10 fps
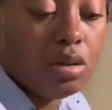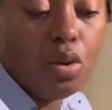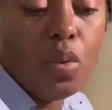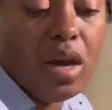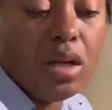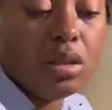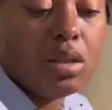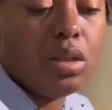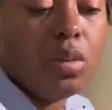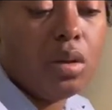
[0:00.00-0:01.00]
You're waiting to
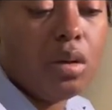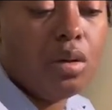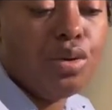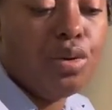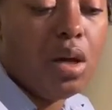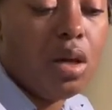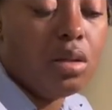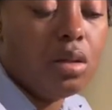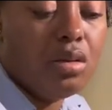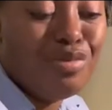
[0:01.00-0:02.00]
see what they're going to do
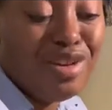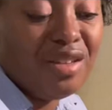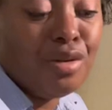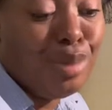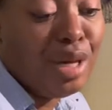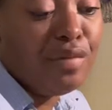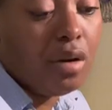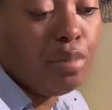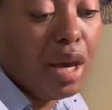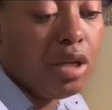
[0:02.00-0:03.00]
next. You're being
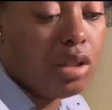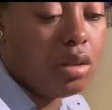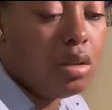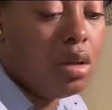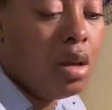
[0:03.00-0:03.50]
very patient.